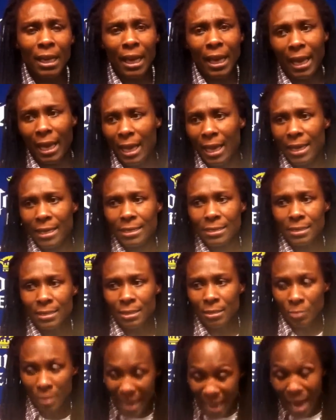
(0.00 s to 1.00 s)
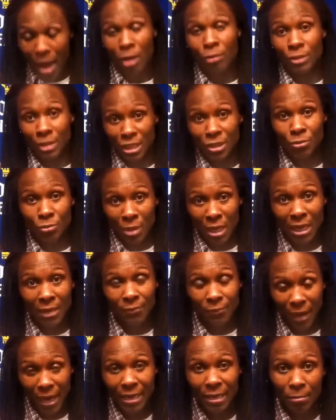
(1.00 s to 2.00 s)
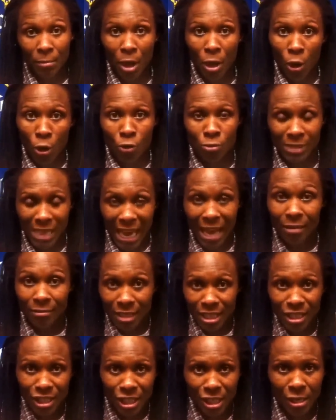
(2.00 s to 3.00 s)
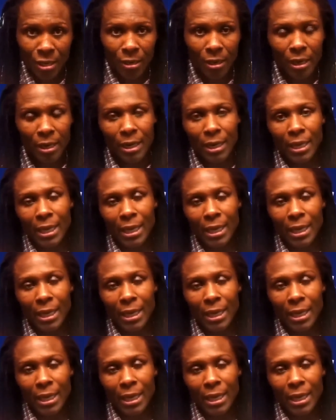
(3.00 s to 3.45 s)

And now just really fighting in my hometown this year.